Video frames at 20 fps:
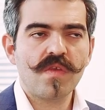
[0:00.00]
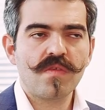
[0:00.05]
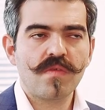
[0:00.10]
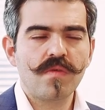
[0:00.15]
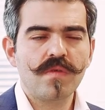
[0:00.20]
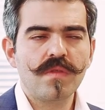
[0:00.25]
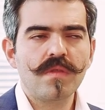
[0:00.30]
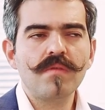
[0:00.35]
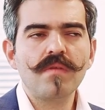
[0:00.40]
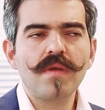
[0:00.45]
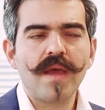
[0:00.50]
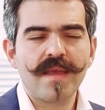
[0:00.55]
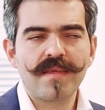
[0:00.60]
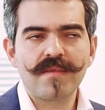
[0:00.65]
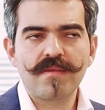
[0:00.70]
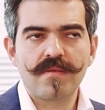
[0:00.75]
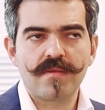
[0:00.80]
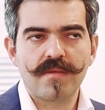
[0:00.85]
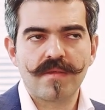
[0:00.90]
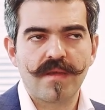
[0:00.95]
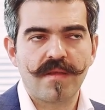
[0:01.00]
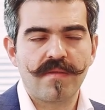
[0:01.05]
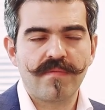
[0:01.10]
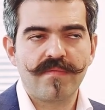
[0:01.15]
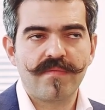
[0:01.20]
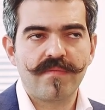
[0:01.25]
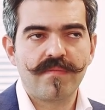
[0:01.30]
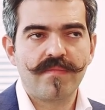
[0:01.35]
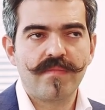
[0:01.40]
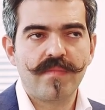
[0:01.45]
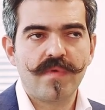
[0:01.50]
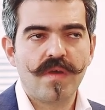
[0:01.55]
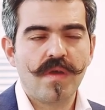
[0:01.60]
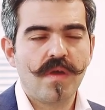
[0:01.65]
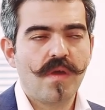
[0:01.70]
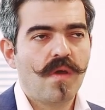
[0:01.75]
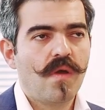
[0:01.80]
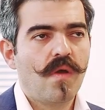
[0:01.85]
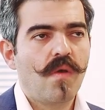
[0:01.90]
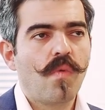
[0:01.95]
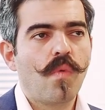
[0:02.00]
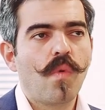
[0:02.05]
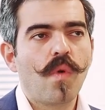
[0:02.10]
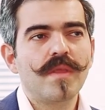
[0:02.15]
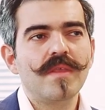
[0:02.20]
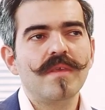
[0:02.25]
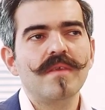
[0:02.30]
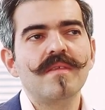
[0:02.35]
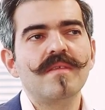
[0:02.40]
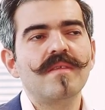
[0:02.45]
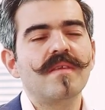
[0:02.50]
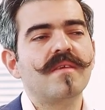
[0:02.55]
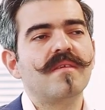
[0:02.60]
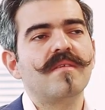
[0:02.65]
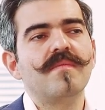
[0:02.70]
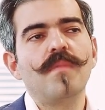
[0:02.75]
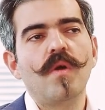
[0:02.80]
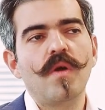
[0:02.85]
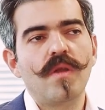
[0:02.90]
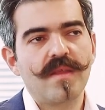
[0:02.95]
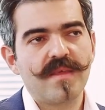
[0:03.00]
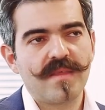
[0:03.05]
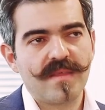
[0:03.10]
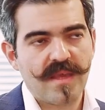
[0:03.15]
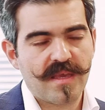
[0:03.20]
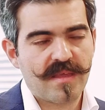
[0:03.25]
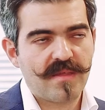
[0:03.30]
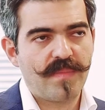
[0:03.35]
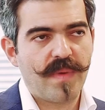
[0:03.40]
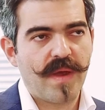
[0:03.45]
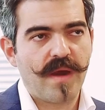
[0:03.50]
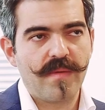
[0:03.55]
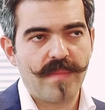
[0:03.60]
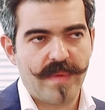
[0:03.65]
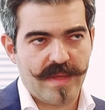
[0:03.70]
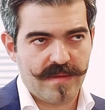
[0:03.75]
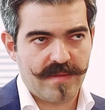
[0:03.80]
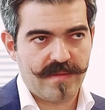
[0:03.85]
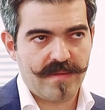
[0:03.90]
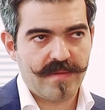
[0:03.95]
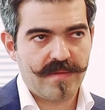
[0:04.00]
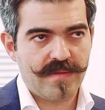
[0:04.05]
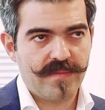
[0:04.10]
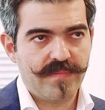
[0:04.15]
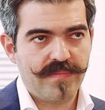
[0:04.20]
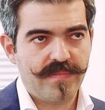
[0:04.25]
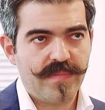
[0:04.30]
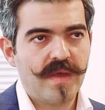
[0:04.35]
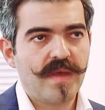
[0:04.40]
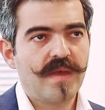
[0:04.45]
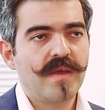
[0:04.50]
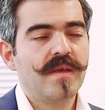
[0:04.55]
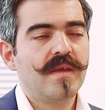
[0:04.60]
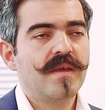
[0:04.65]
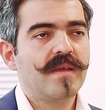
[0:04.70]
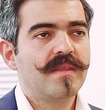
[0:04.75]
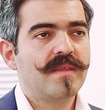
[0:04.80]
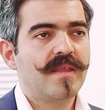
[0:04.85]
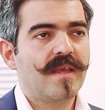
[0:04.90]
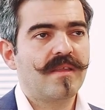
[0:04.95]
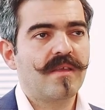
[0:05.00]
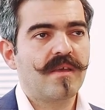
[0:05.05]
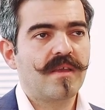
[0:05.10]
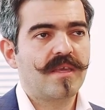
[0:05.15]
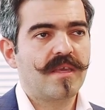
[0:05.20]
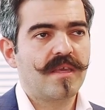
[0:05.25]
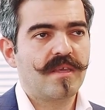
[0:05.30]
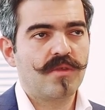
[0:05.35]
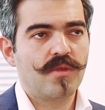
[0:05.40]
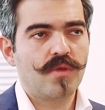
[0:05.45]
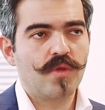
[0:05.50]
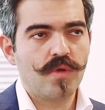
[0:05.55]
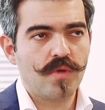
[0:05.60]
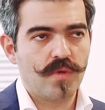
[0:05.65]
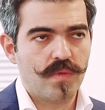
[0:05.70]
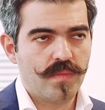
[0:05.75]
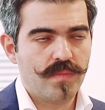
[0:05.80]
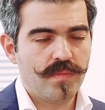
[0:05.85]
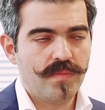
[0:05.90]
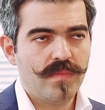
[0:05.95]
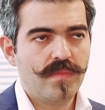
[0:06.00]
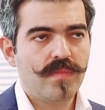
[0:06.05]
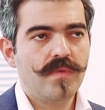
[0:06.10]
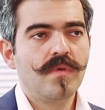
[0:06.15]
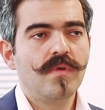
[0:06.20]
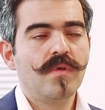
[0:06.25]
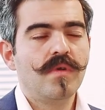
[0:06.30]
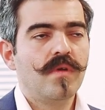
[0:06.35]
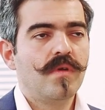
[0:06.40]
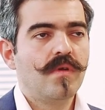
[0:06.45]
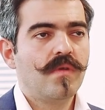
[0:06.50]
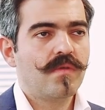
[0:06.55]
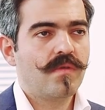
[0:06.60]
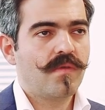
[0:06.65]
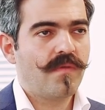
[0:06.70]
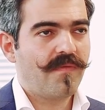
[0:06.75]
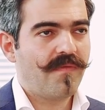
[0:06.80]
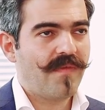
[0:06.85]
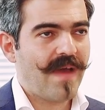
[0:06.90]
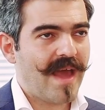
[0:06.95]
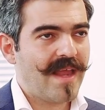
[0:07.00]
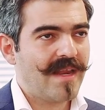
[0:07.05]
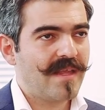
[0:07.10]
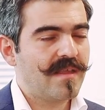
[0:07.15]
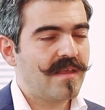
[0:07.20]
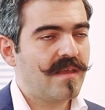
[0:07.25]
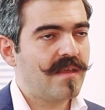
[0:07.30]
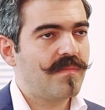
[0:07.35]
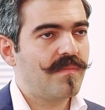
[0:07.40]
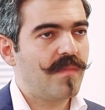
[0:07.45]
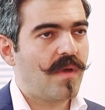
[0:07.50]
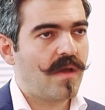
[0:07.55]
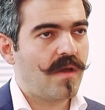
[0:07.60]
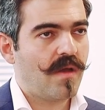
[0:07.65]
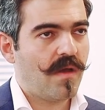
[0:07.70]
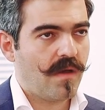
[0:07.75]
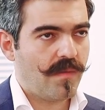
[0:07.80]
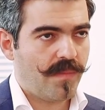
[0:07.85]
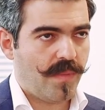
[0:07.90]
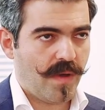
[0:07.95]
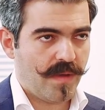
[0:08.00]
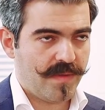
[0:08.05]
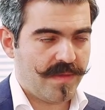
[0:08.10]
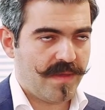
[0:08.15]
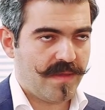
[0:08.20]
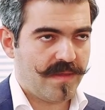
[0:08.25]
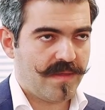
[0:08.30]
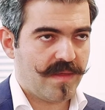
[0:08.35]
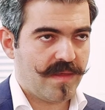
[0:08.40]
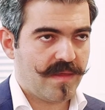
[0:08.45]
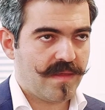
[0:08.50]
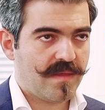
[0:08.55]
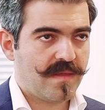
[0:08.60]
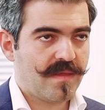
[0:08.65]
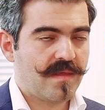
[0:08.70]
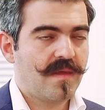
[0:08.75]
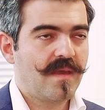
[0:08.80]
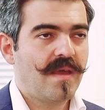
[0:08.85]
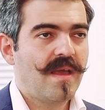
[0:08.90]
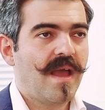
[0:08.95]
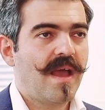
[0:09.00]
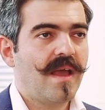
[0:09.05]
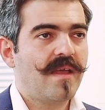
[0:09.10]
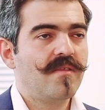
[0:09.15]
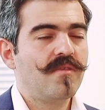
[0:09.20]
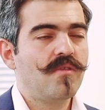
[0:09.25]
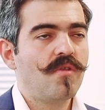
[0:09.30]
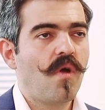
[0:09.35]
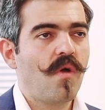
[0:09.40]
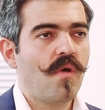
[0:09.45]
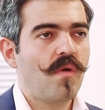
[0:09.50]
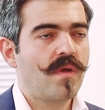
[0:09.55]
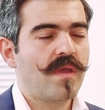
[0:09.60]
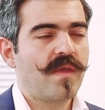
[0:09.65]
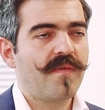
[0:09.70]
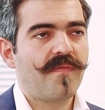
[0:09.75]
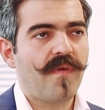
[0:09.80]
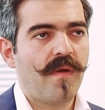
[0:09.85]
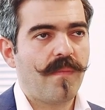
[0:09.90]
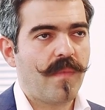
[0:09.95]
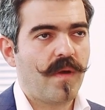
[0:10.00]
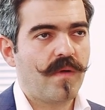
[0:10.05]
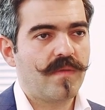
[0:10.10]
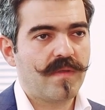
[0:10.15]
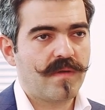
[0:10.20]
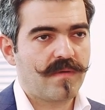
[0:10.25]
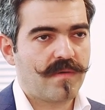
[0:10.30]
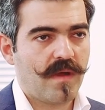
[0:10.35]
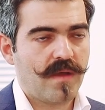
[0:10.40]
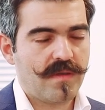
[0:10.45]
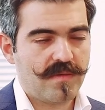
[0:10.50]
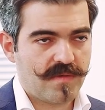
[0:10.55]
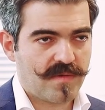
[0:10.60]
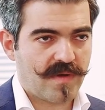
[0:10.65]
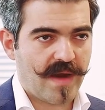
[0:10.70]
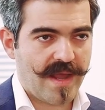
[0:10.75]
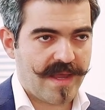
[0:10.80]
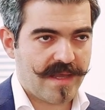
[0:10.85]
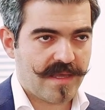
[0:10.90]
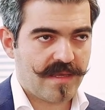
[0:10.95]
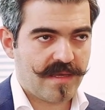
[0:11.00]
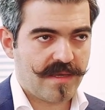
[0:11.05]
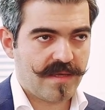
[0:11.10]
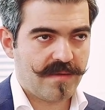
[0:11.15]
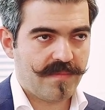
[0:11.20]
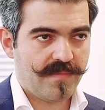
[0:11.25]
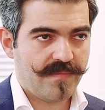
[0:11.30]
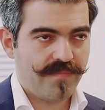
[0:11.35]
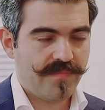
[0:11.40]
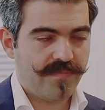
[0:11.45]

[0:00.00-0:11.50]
So you need to ask yourself, what is the smallest experiment that I can do to validate my hypothesis and know if I'm on the right track?